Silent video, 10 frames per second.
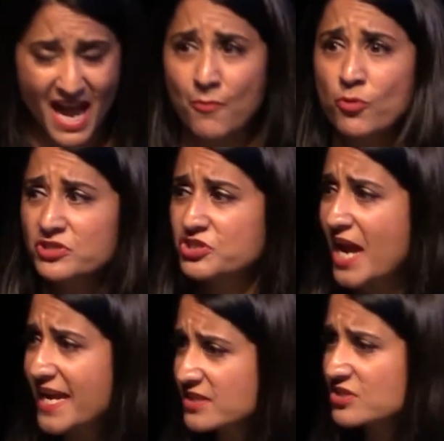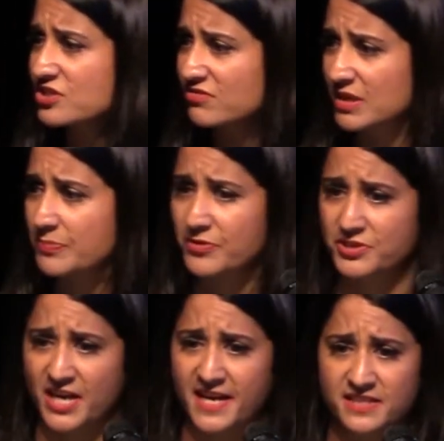And what's changed during a
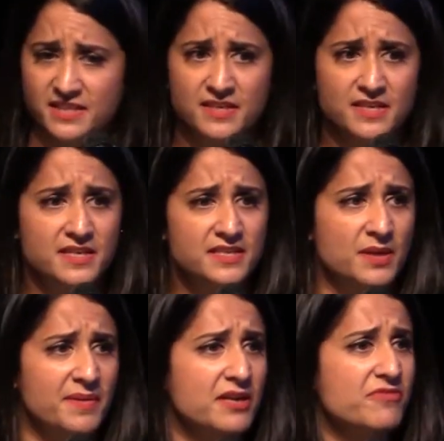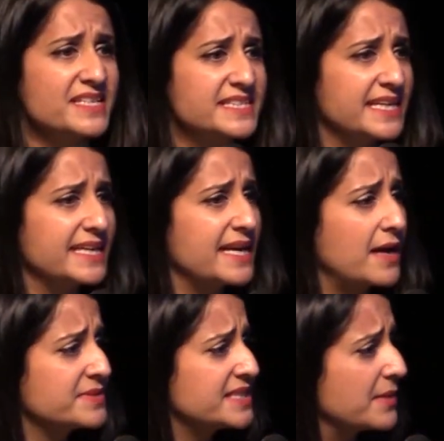project? So increasingly,
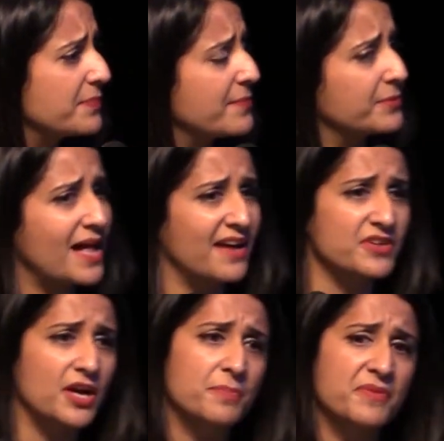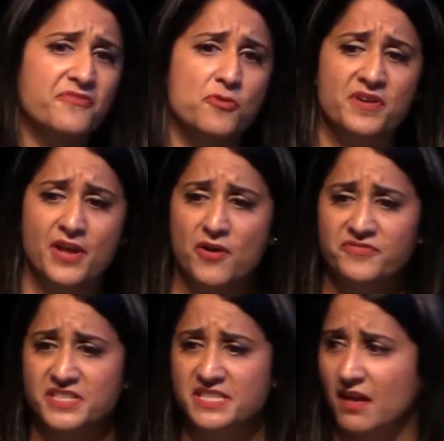I'm seeing people have kind of before and
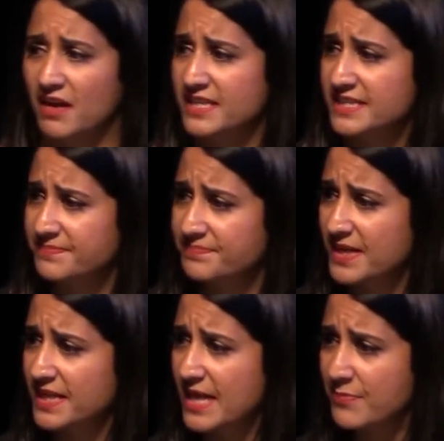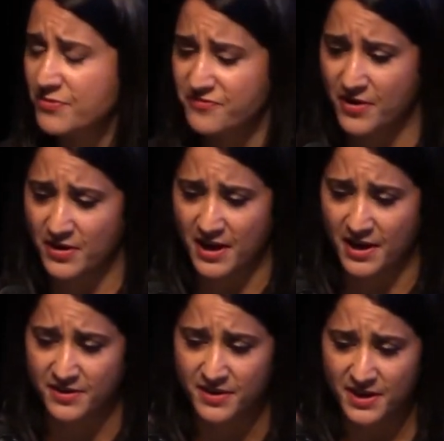after slides in their
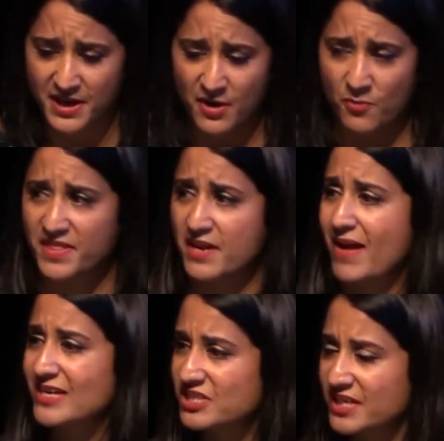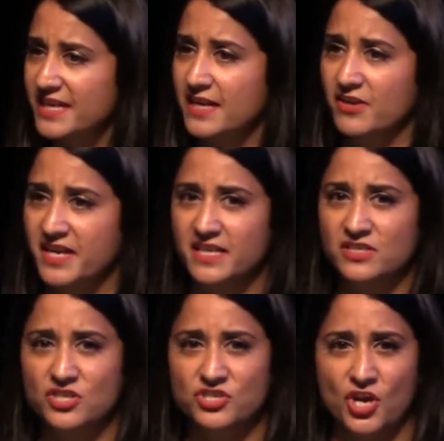portfolio, where they're actually
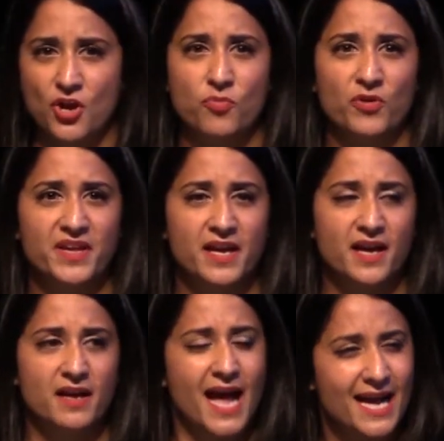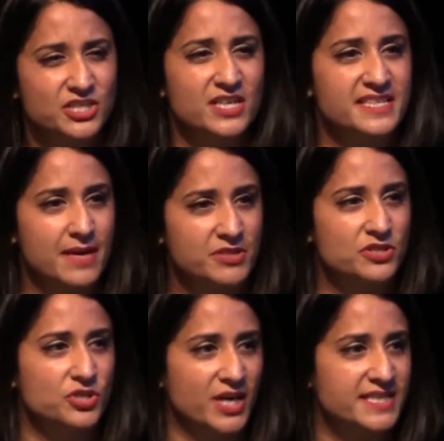looking to show what they're actually
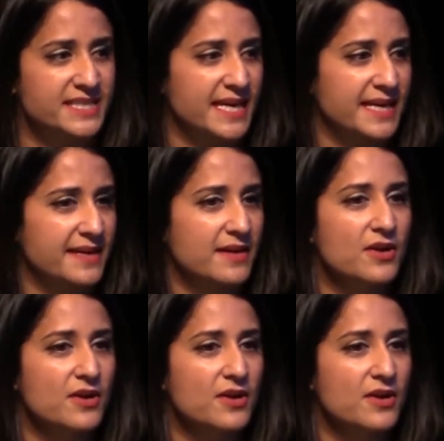demonstrating